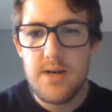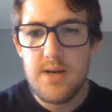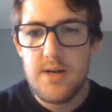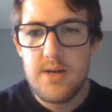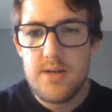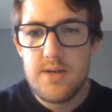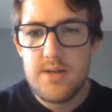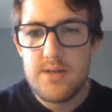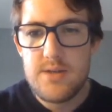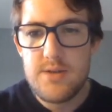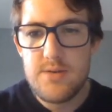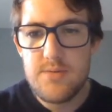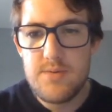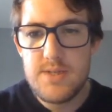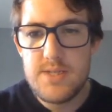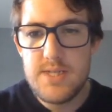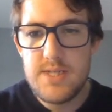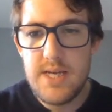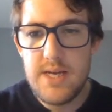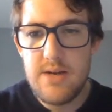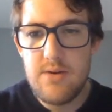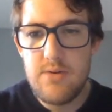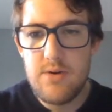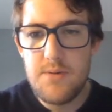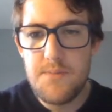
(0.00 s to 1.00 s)
So
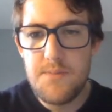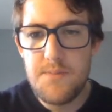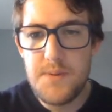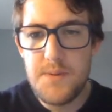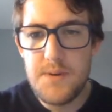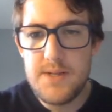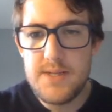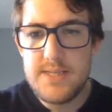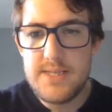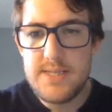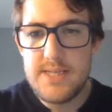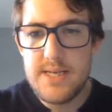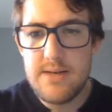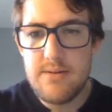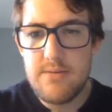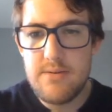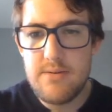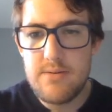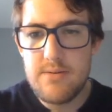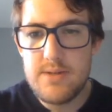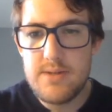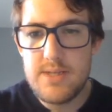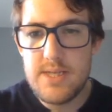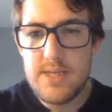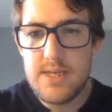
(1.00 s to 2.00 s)

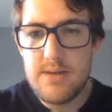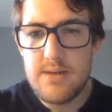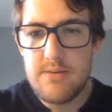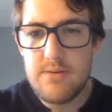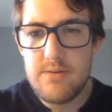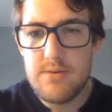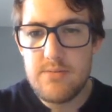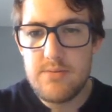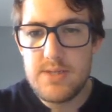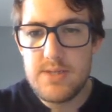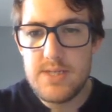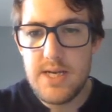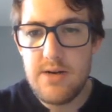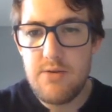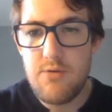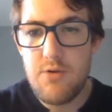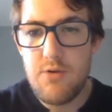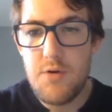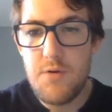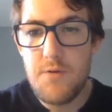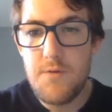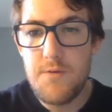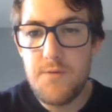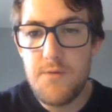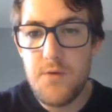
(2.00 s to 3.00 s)

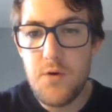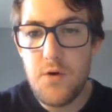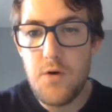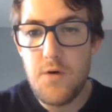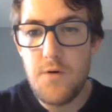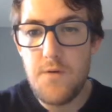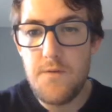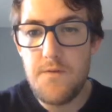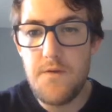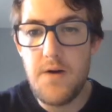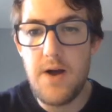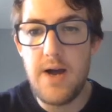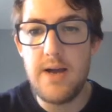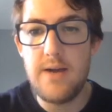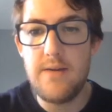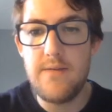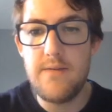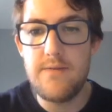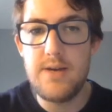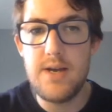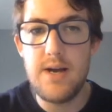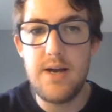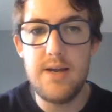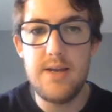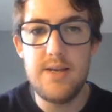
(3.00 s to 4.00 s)

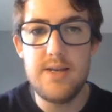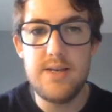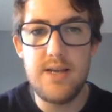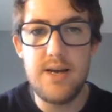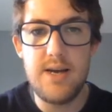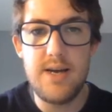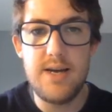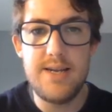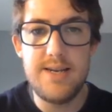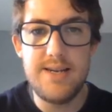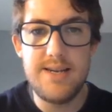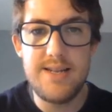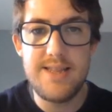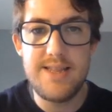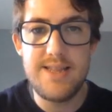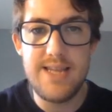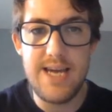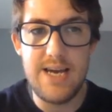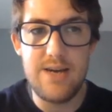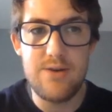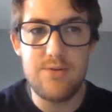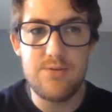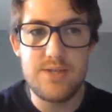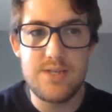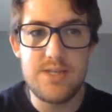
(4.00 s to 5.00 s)
0.0004599
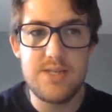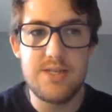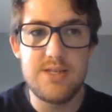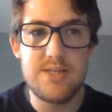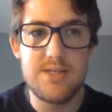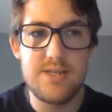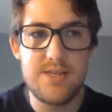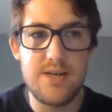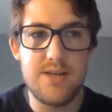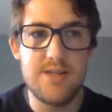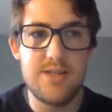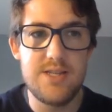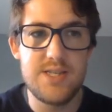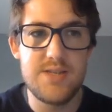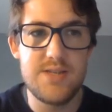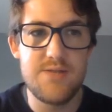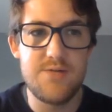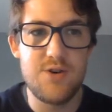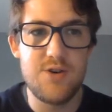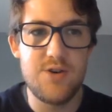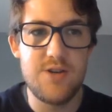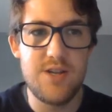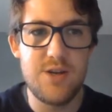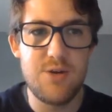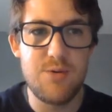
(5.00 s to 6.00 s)
thousand tons of
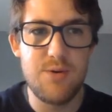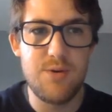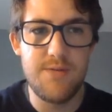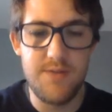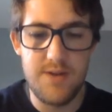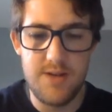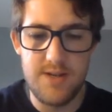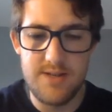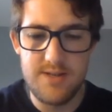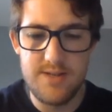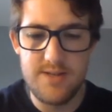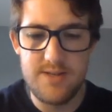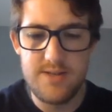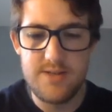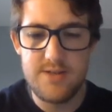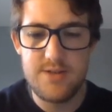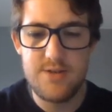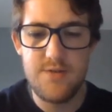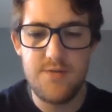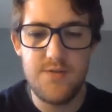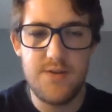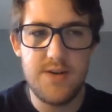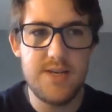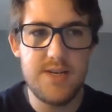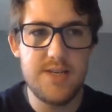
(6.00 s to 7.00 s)
oil equivalent.
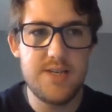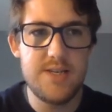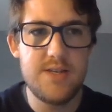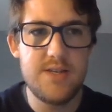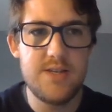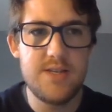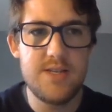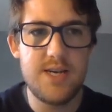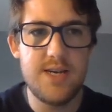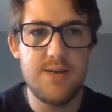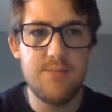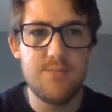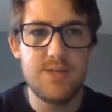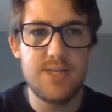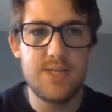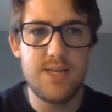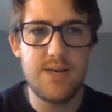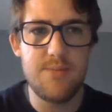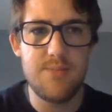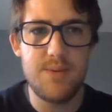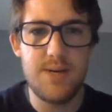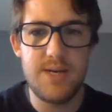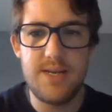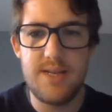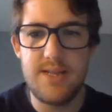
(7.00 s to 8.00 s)
So if I times
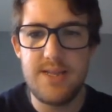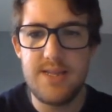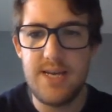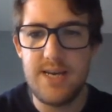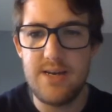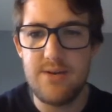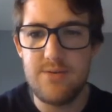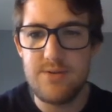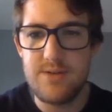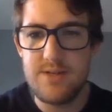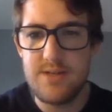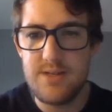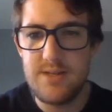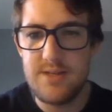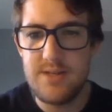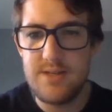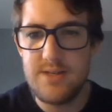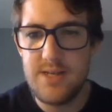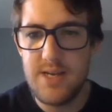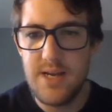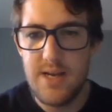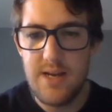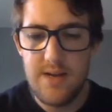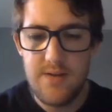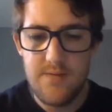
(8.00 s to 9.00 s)
that by 1,000,
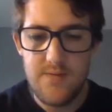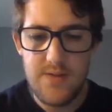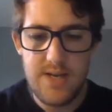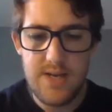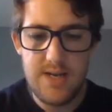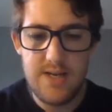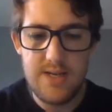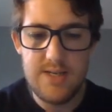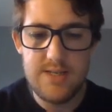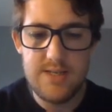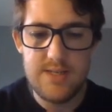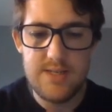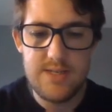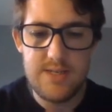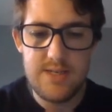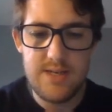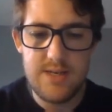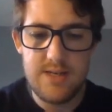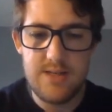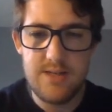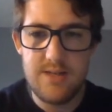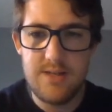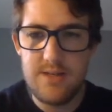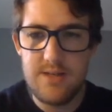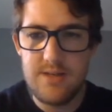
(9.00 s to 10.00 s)
that is
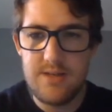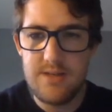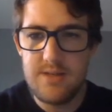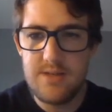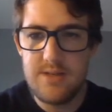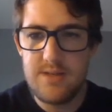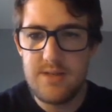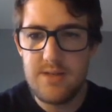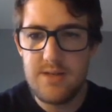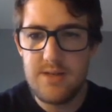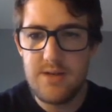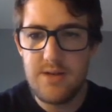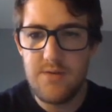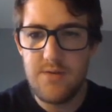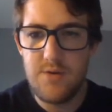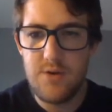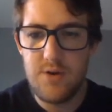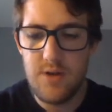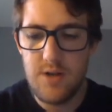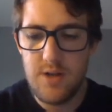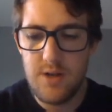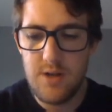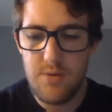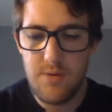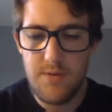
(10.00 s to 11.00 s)
tons of
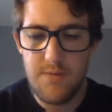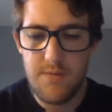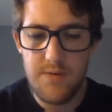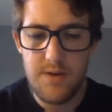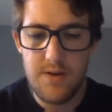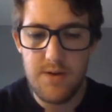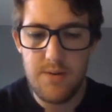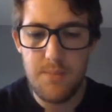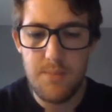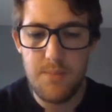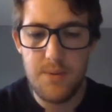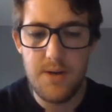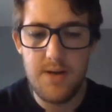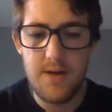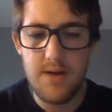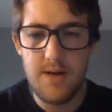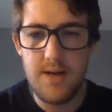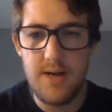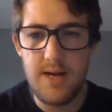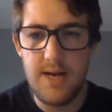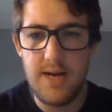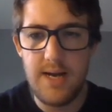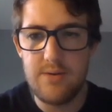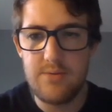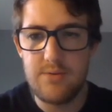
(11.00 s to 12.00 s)
oil equivalent per
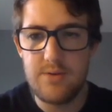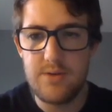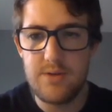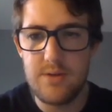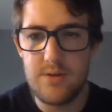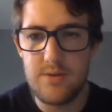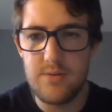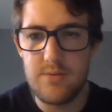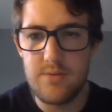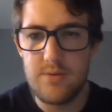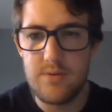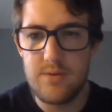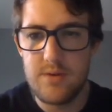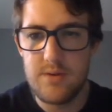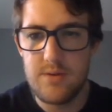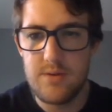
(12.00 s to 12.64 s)
household